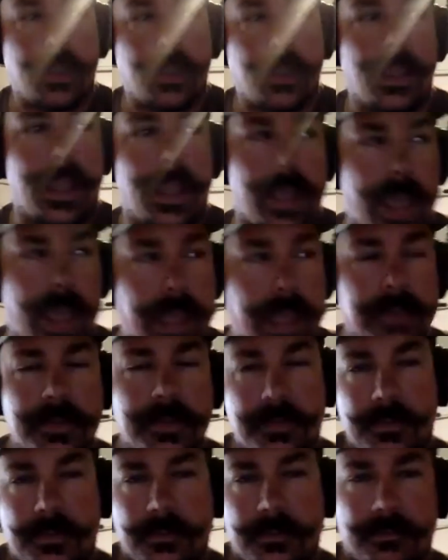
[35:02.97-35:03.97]

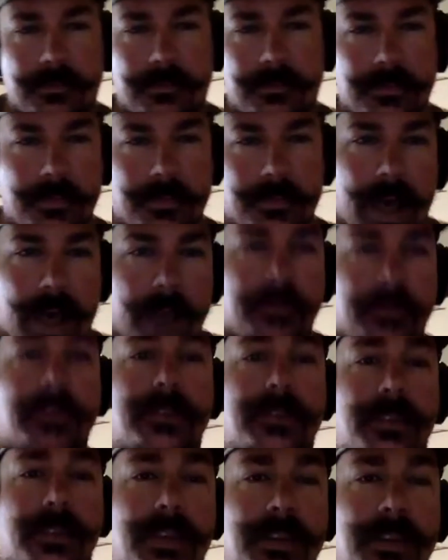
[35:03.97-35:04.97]
is
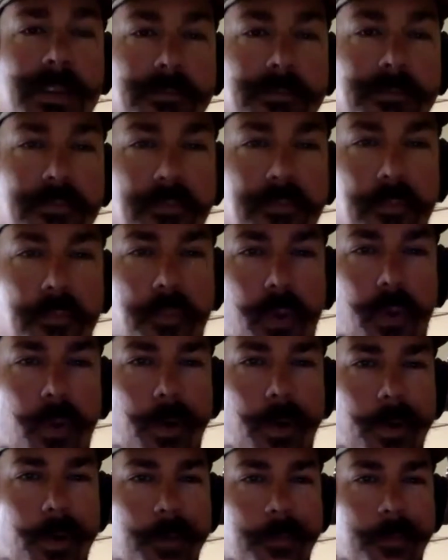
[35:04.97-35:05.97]
obviously
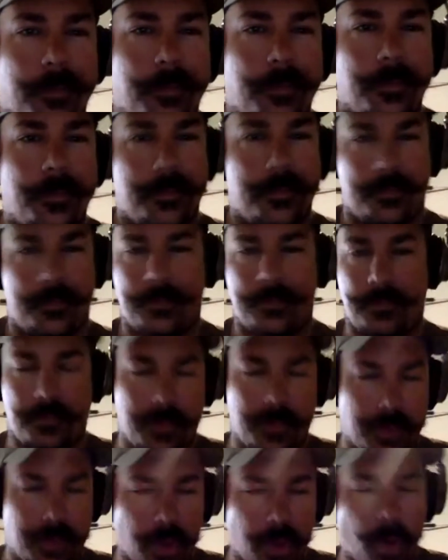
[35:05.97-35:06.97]
more
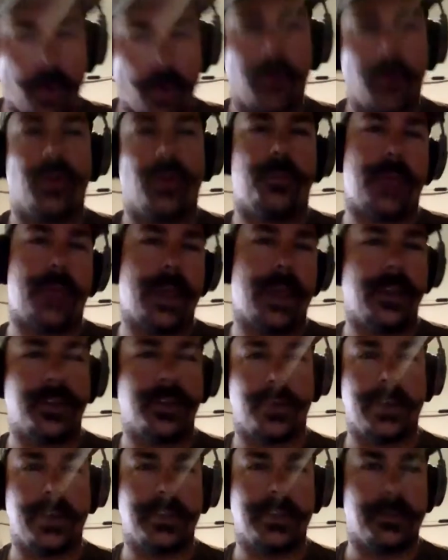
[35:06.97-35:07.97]
total
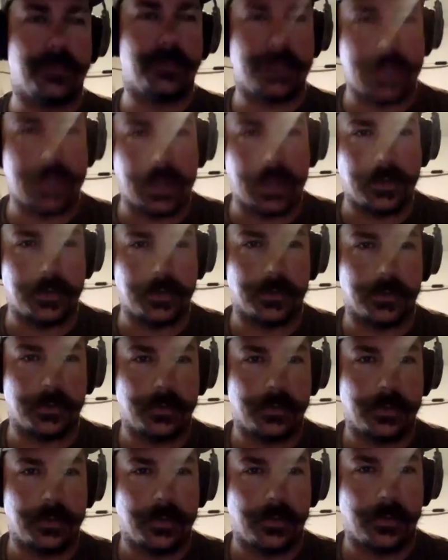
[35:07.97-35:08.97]
penetration potential,
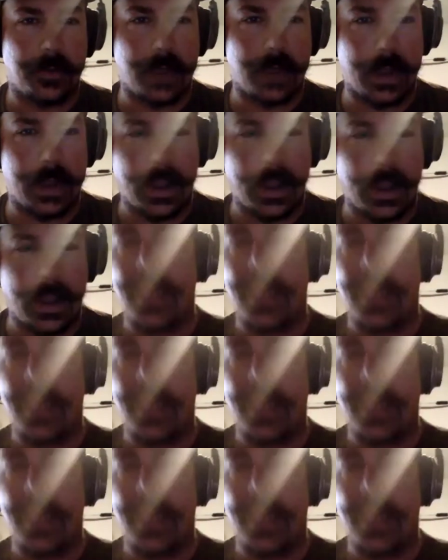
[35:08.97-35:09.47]
right?